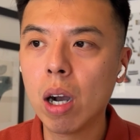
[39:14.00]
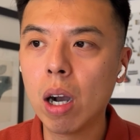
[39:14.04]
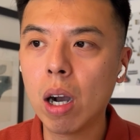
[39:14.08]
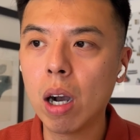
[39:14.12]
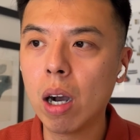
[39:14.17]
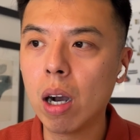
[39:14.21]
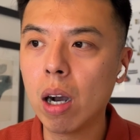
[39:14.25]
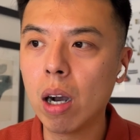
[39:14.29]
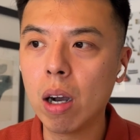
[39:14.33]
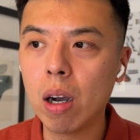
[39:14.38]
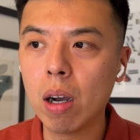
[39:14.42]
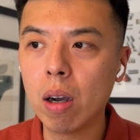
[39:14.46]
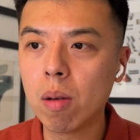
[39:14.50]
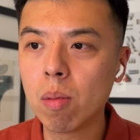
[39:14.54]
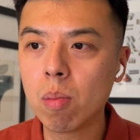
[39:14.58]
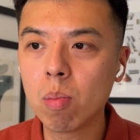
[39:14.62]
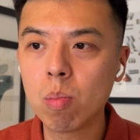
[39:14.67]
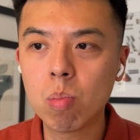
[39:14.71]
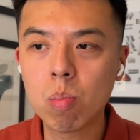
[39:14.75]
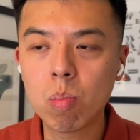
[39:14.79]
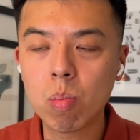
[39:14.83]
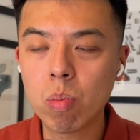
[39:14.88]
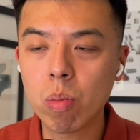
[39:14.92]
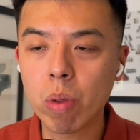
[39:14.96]
Uh,
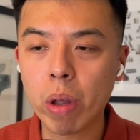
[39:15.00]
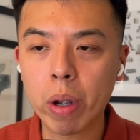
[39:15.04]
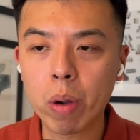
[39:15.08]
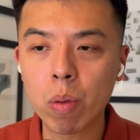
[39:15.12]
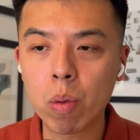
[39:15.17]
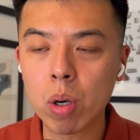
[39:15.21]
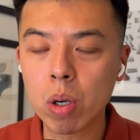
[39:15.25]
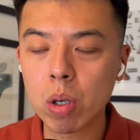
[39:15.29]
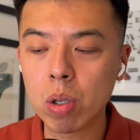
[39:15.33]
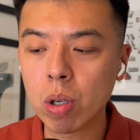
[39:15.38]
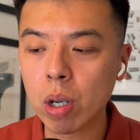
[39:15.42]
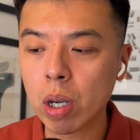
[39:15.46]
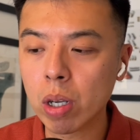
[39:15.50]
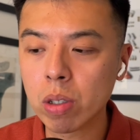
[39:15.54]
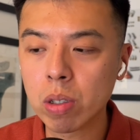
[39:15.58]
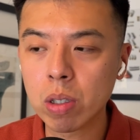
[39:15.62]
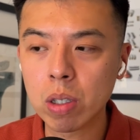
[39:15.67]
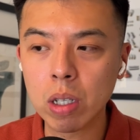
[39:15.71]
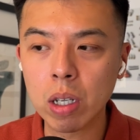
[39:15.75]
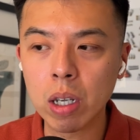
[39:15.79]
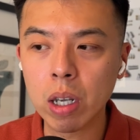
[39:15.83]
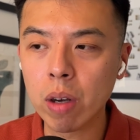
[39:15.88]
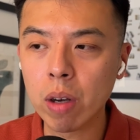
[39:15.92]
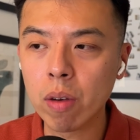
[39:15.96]
like where do you guys
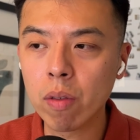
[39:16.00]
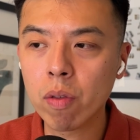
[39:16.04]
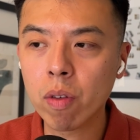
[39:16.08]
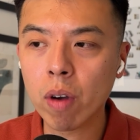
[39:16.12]
see it in